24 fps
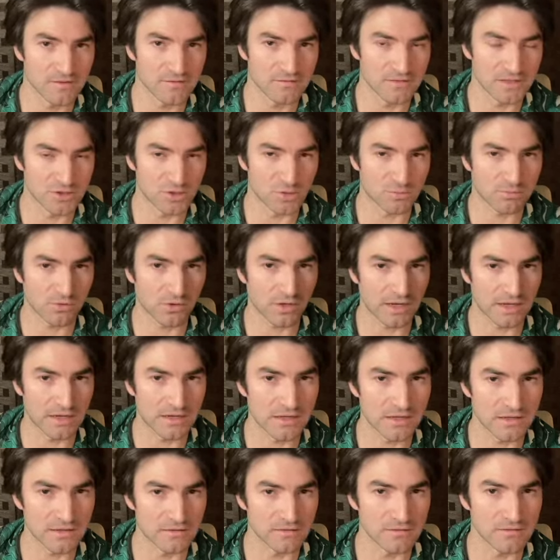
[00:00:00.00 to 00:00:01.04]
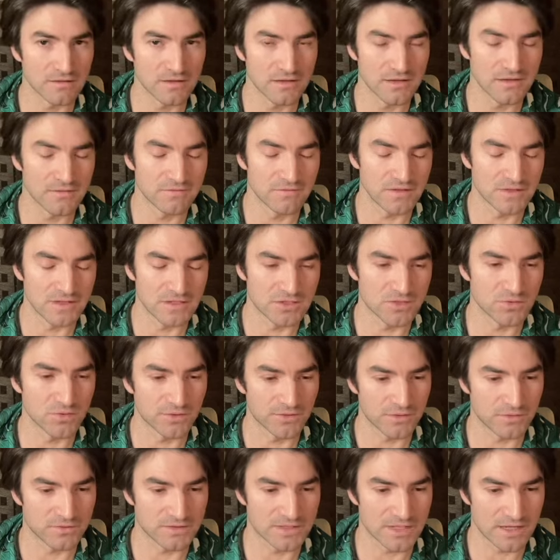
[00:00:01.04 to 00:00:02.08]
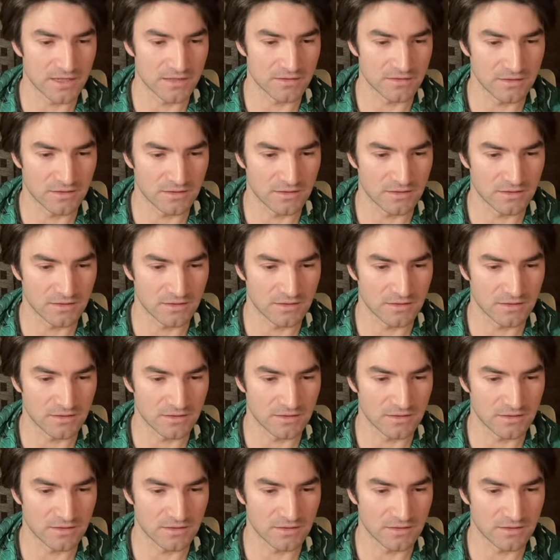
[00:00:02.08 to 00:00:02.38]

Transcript: that they're bringing in than they do on their debt.